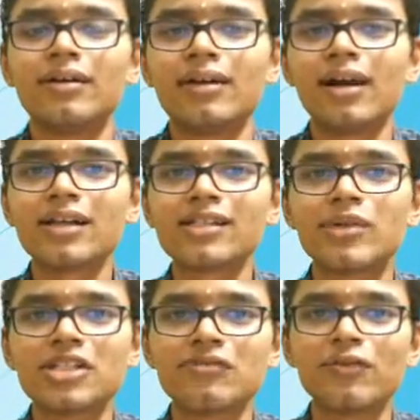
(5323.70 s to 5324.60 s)
Last
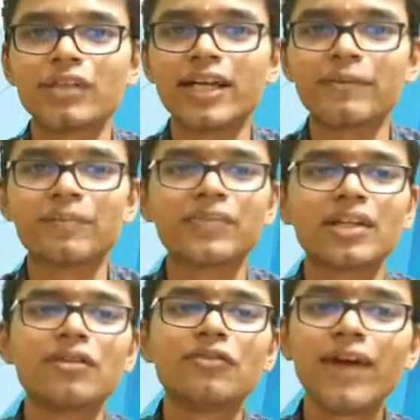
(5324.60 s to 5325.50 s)
question for the day.
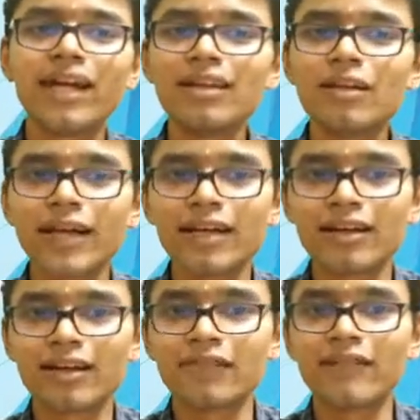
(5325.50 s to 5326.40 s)
Find the
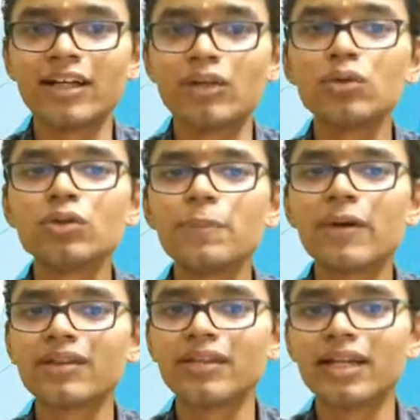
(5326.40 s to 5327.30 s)
remainder when 2 to the
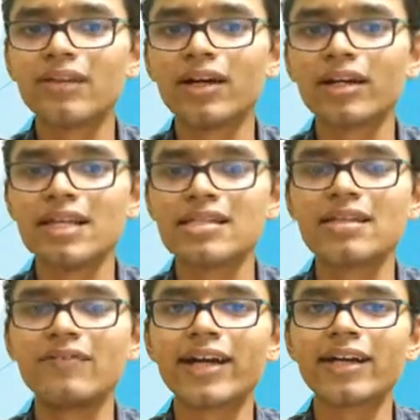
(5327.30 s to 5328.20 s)
power 31 is
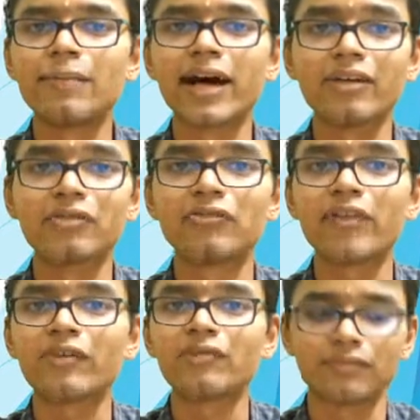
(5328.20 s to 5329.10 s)
divided by 5.